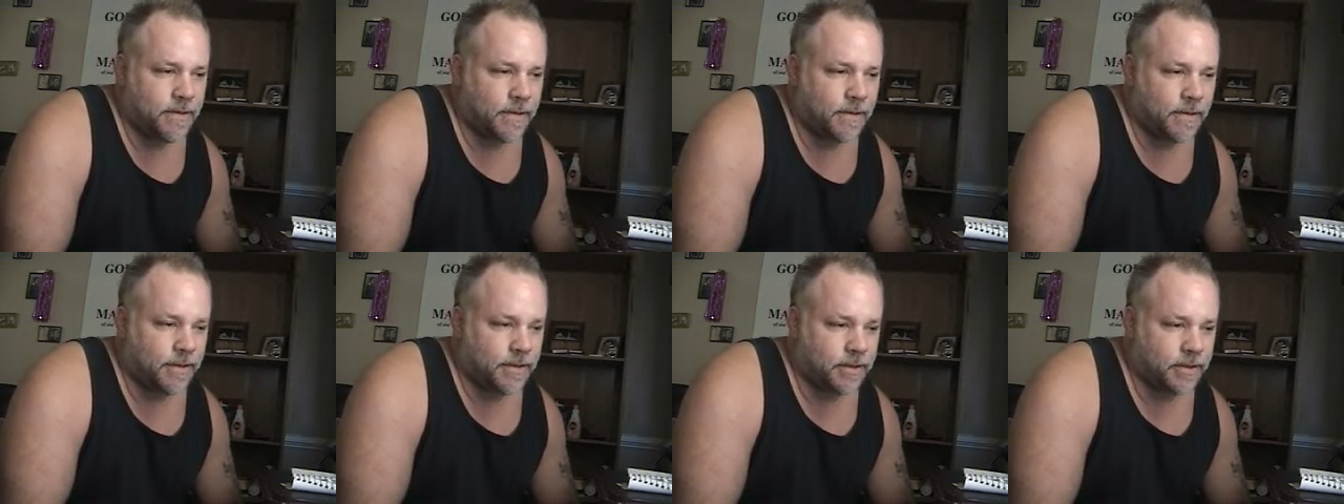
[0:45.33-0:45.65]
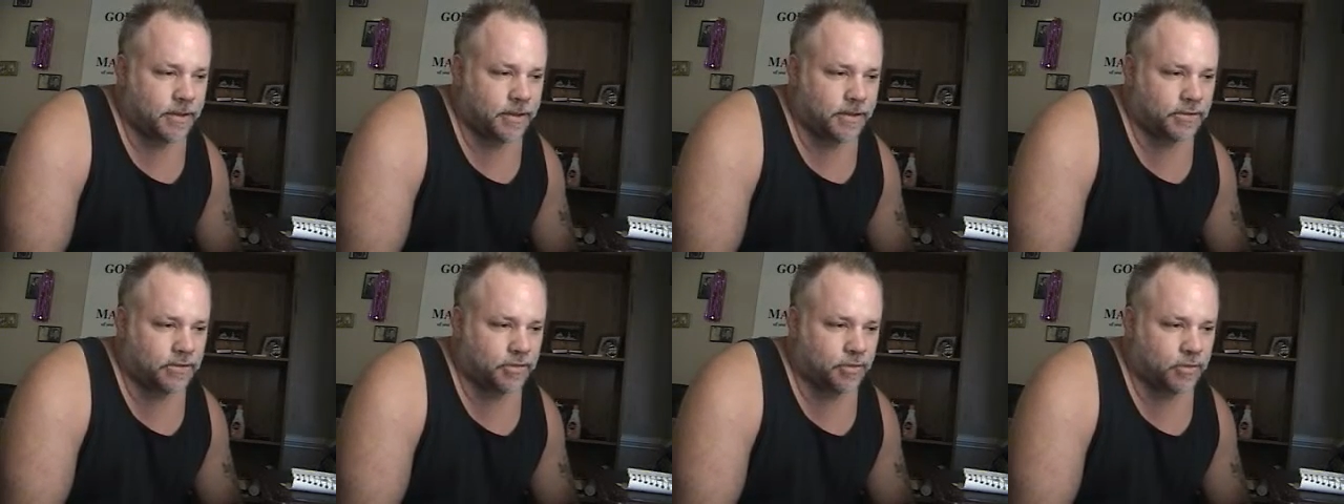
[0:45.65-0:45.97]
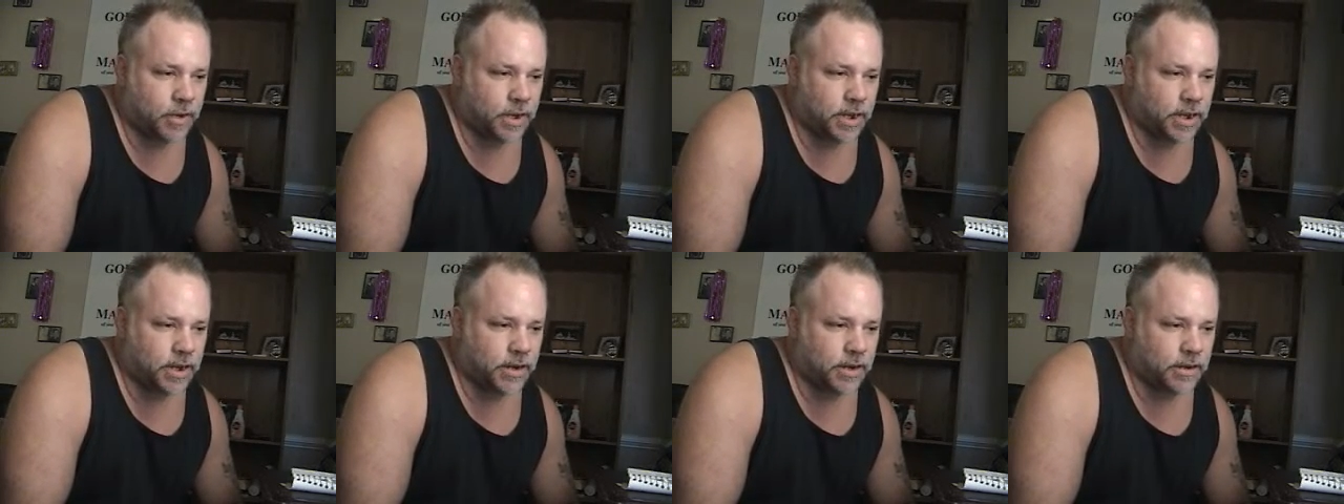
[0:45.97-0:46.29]
is
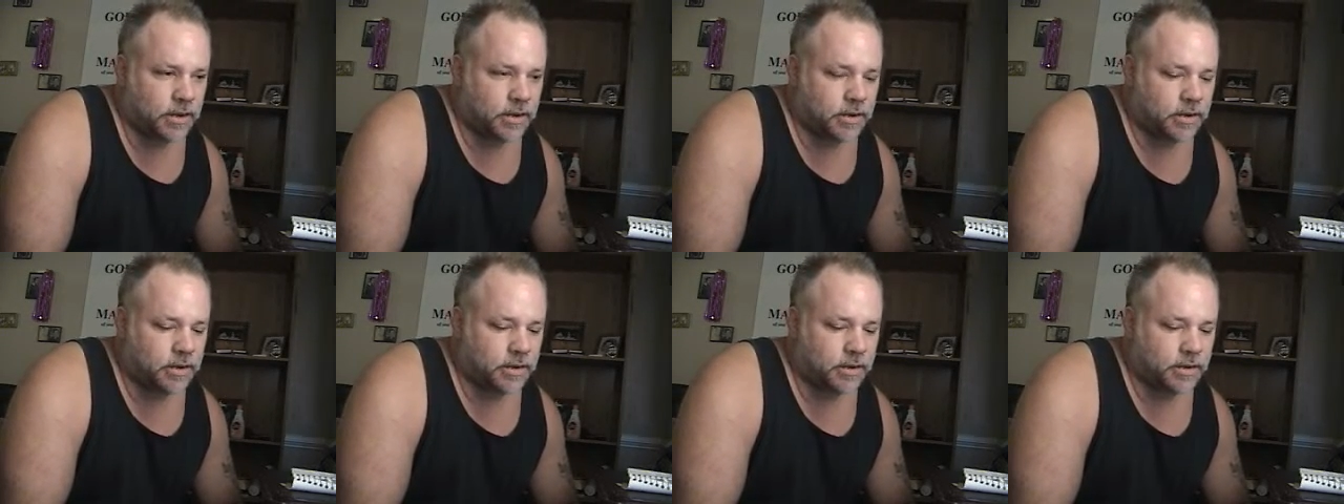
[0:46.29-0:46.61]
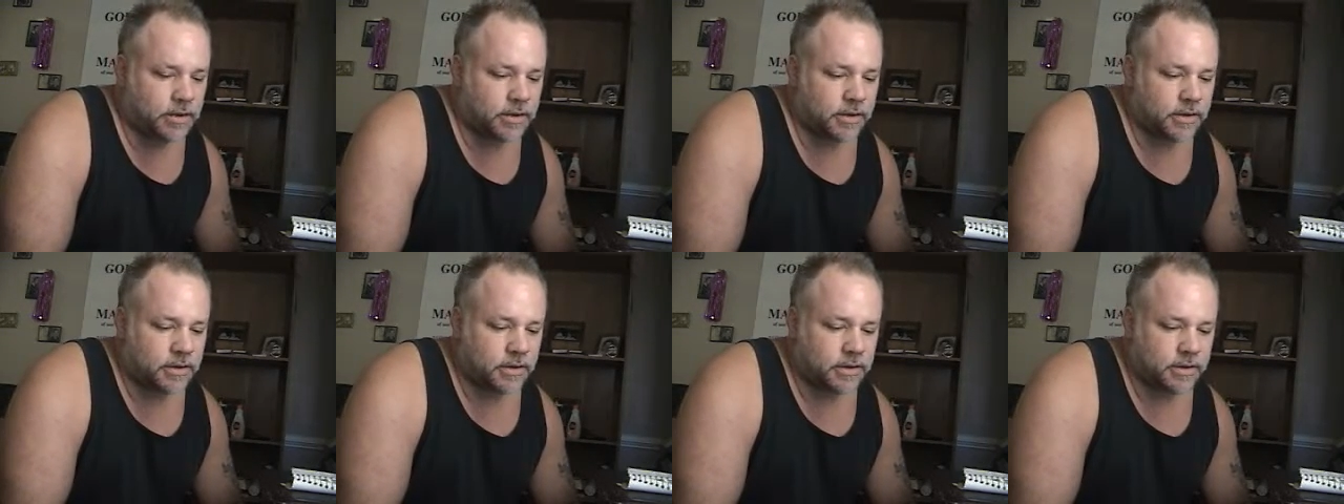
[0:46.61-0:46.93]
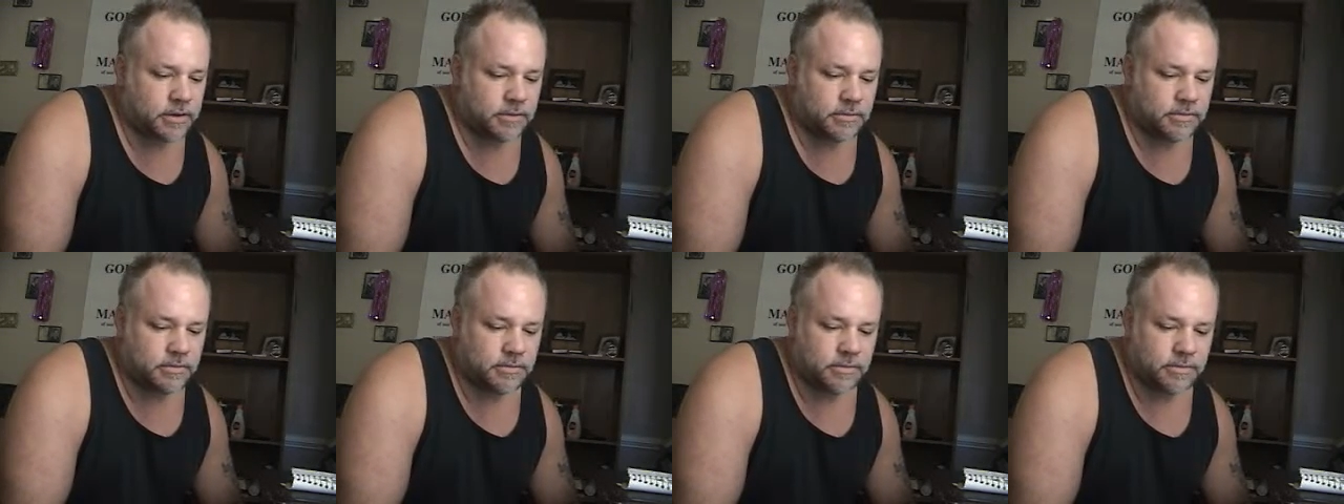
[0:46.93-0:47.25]
when
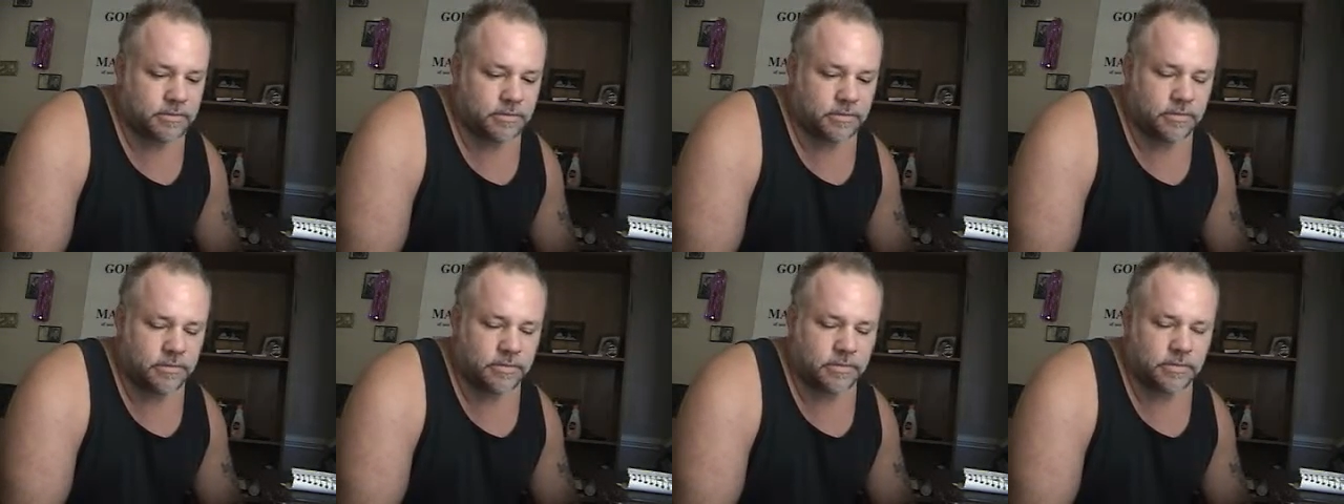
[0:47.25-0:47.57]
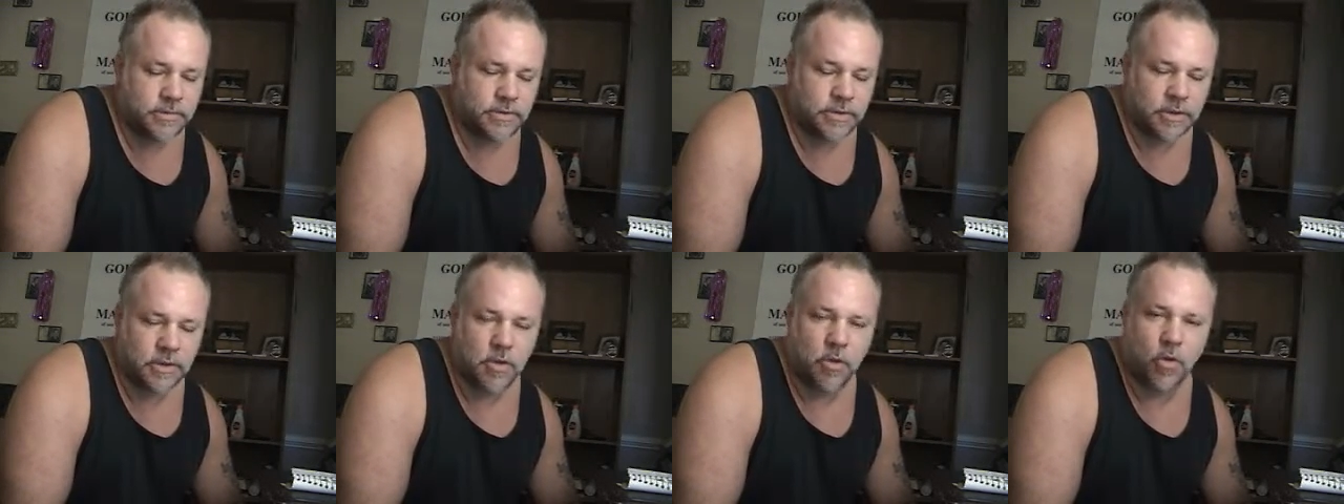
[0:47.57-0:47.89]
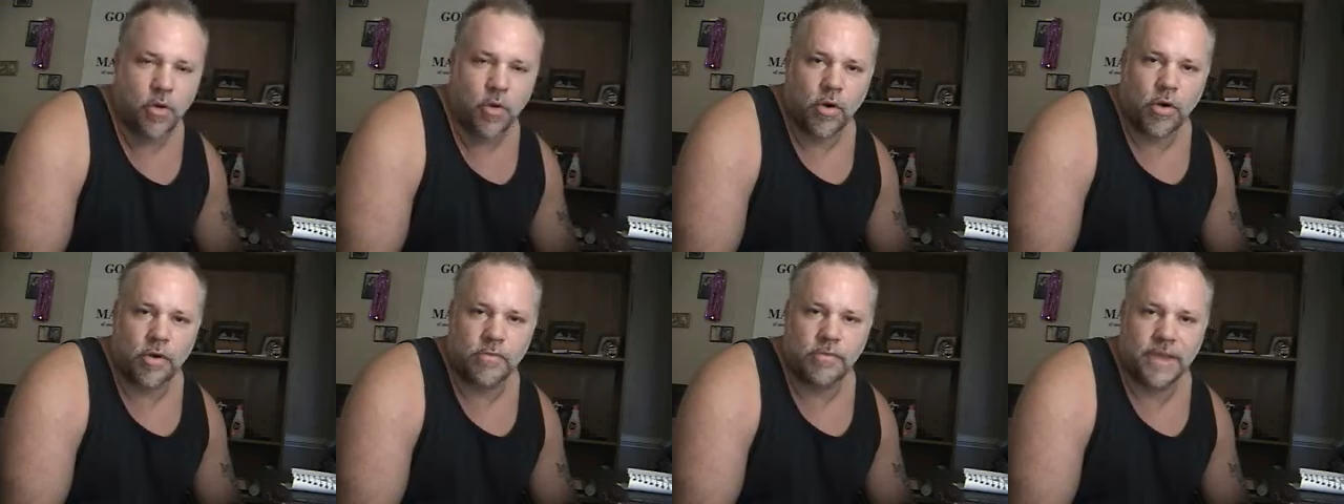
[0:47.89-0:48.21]
the
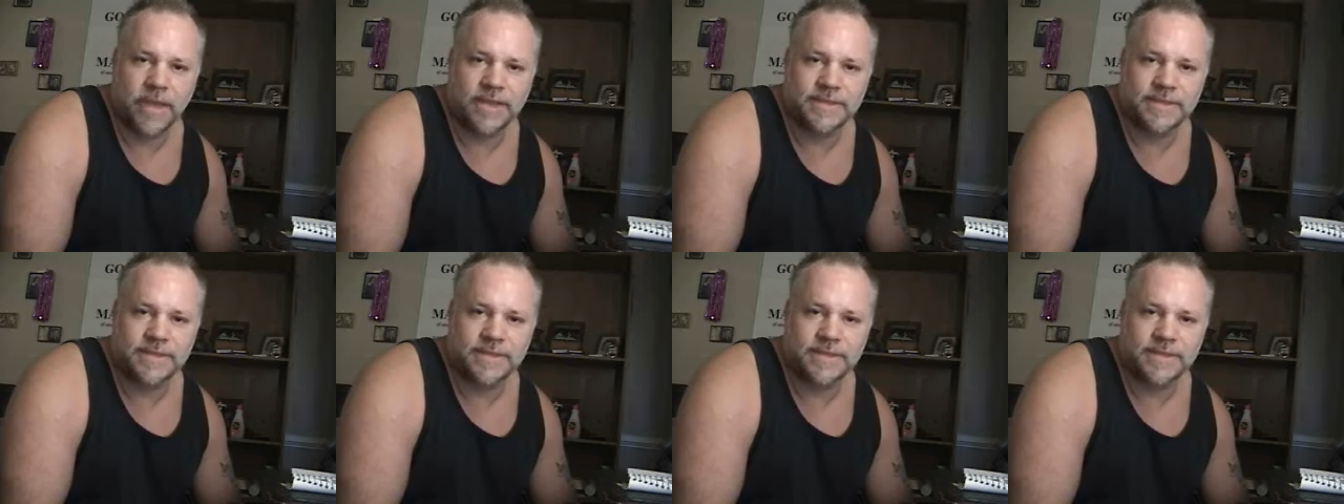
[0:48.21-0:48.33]
court